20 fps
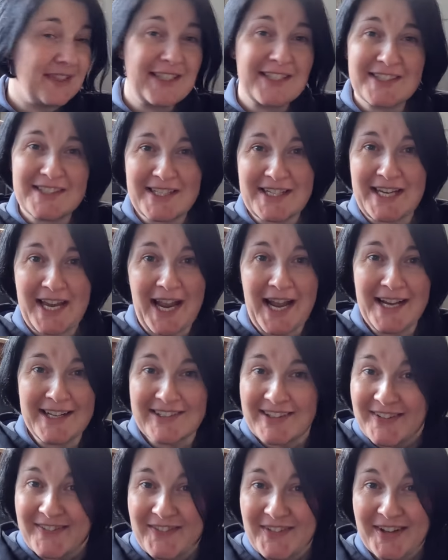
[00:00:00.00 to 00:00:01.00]
because I can.
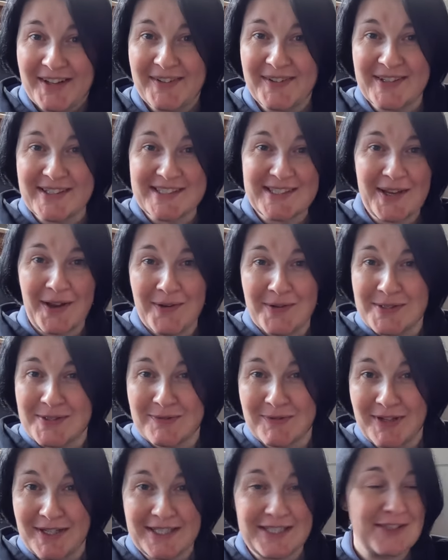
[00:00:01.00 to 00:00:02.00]
I haven't got anywhere to go. It's
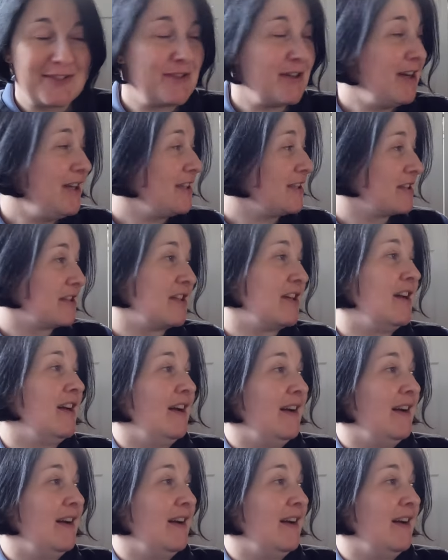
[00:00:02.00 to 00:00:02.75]
really strange.